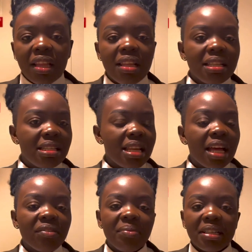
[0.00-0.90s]
there's
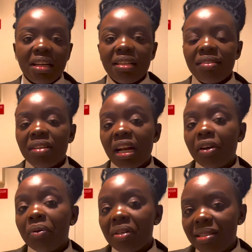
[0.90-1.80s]
none of my relatives that I
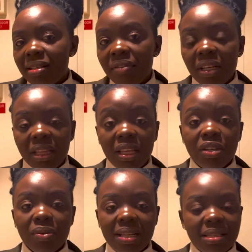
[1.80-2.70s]
know is living in the
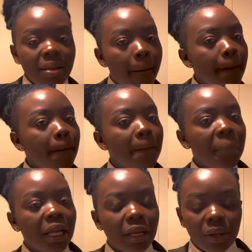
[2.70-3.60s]
US.
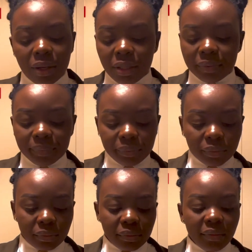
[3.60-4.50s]
Period.
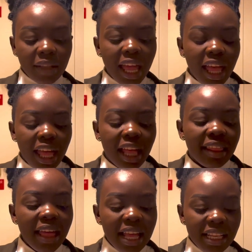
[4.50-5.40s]

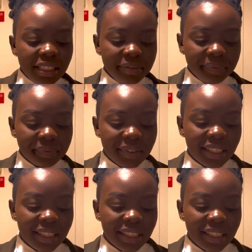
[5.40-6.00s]
Then,